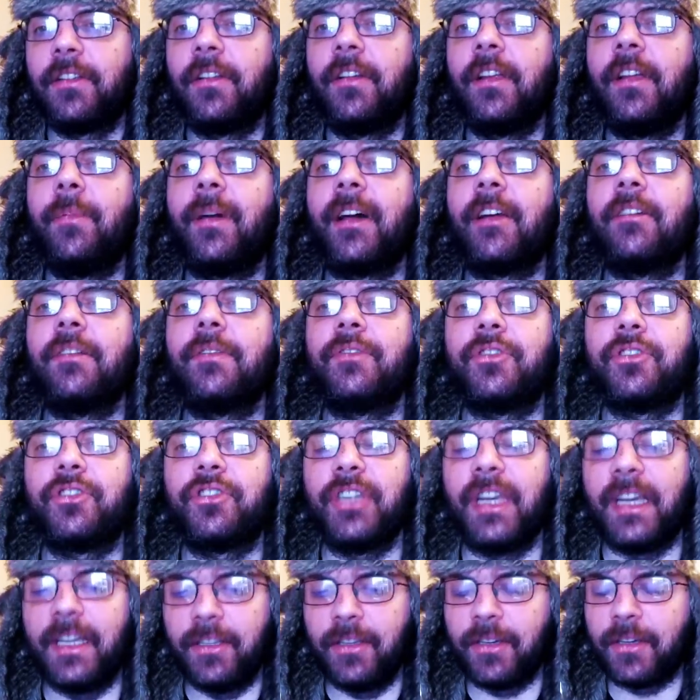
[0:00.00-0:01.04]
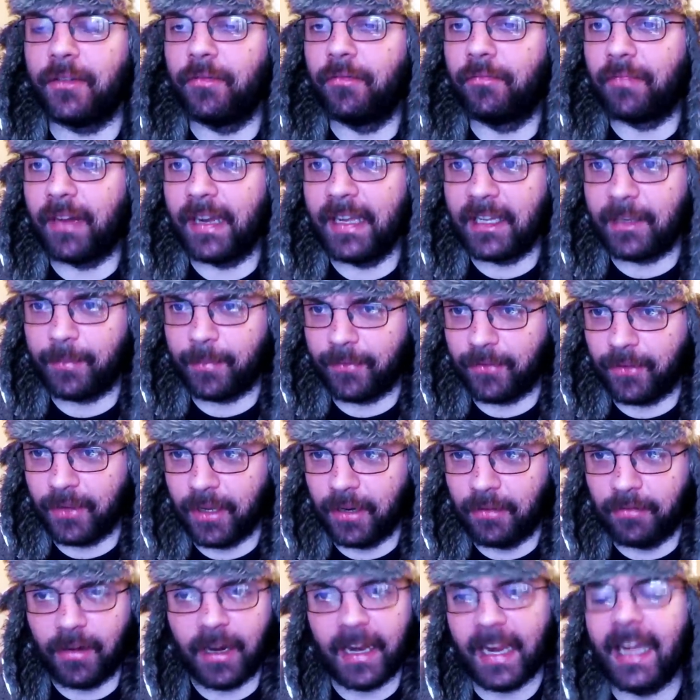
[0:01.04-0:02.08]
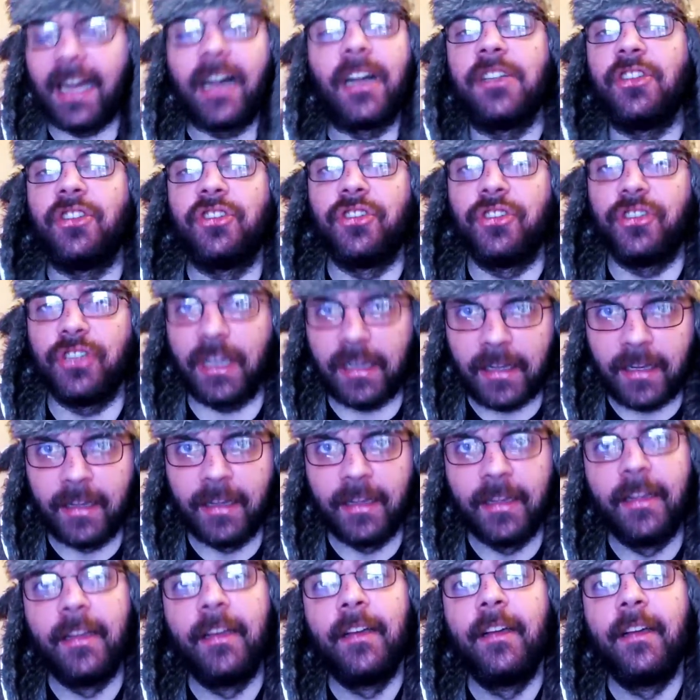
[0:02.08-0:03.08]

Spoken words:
only a matter of shit you can rake before you run out of shit.